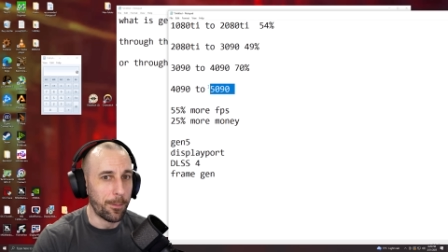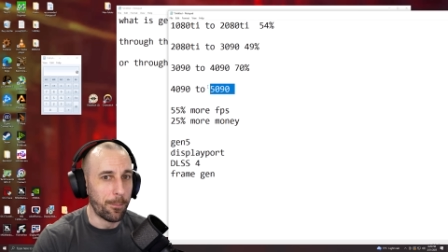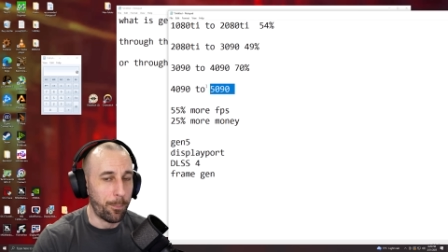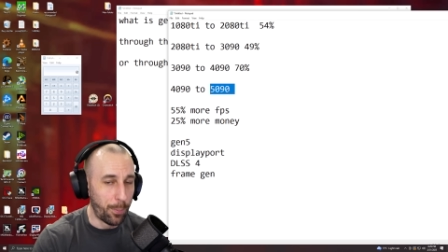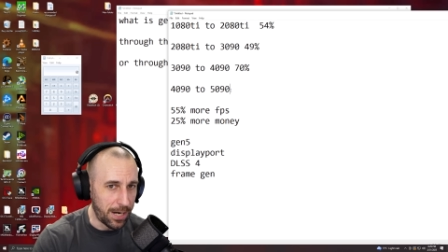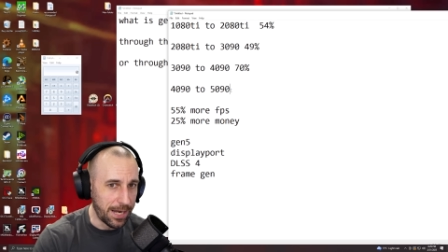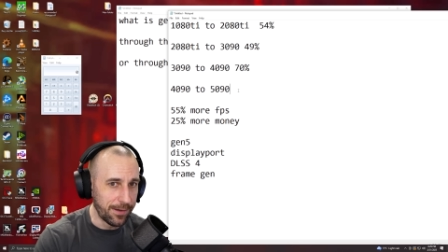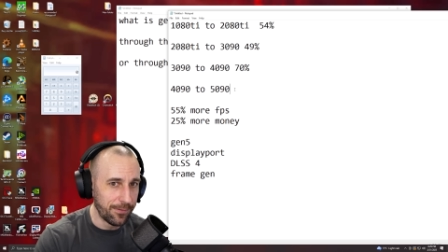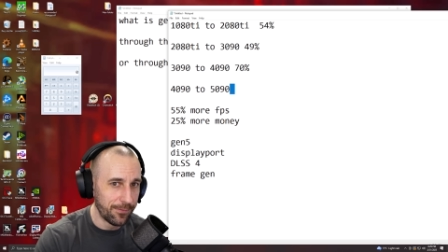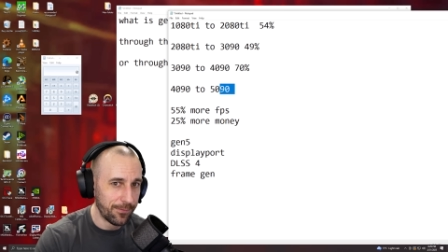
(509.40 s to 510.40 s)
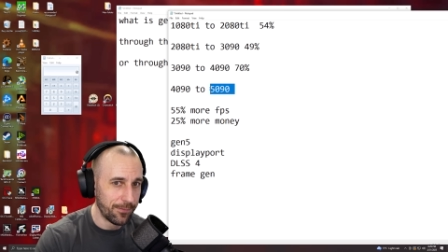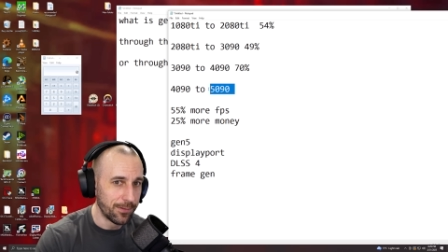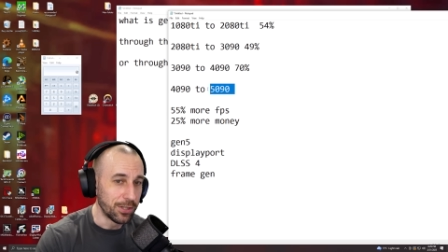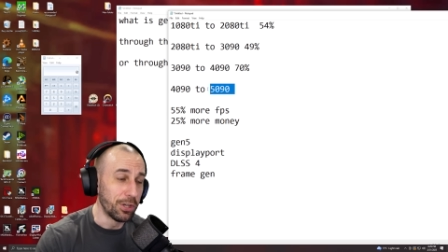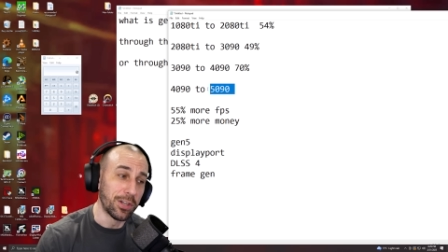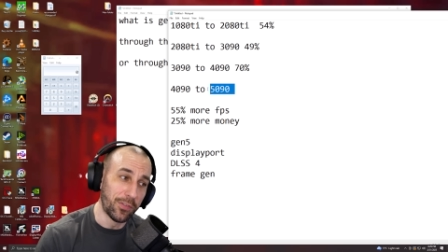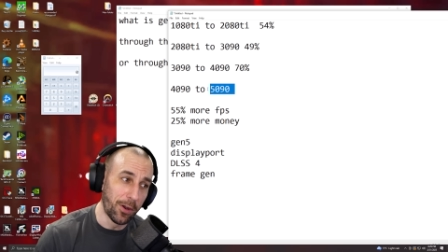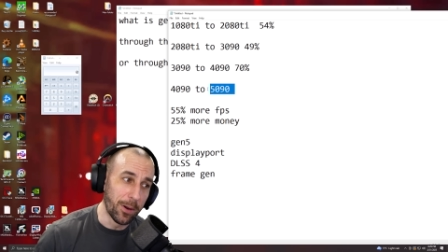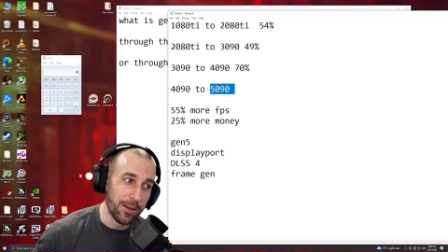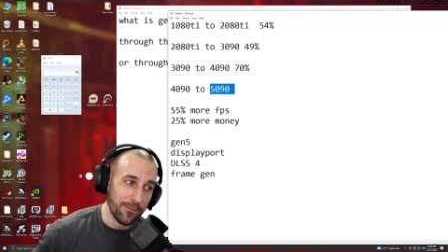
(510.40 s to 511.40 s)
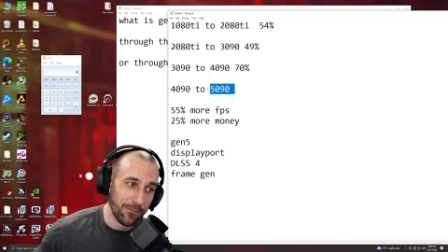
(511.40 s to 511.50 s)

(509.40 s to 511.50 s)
But you can do it.